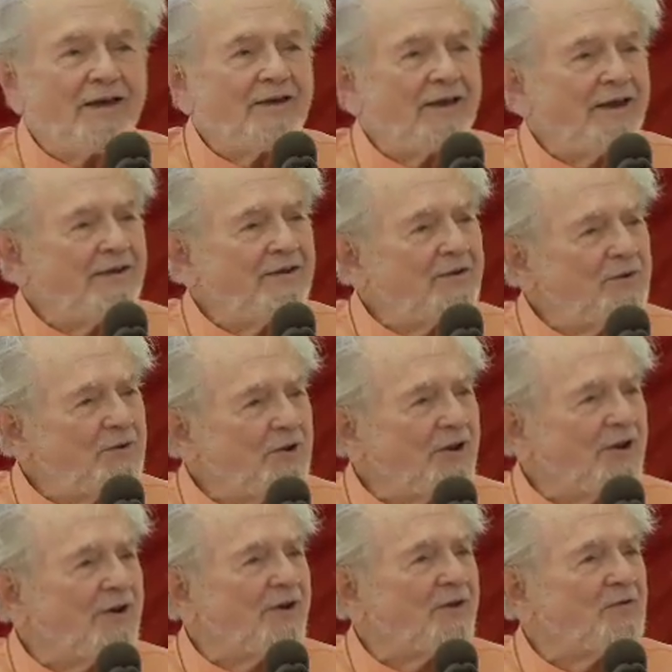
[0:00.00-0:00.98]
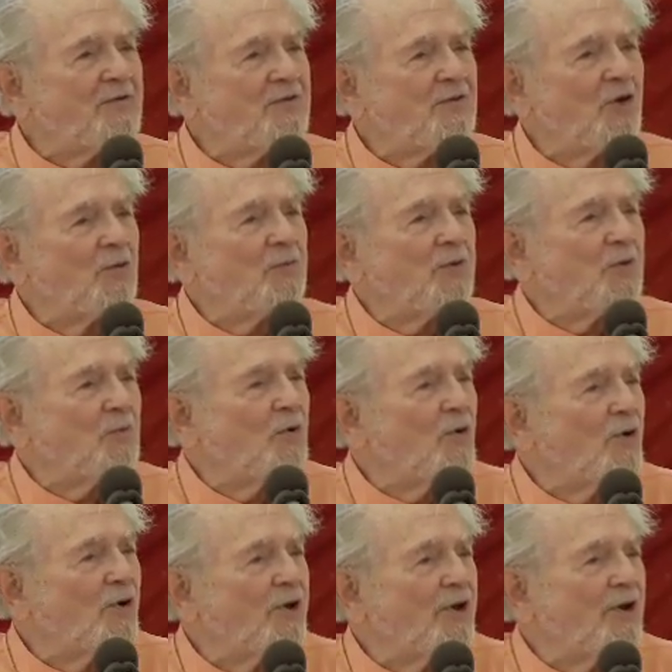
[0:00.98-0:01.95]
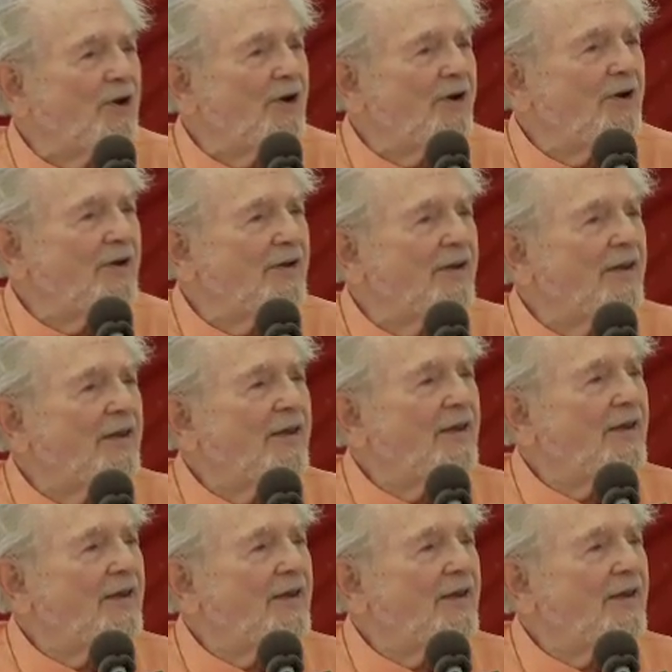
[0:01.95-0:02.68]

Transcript: And I don't need it. You saw me walk here, and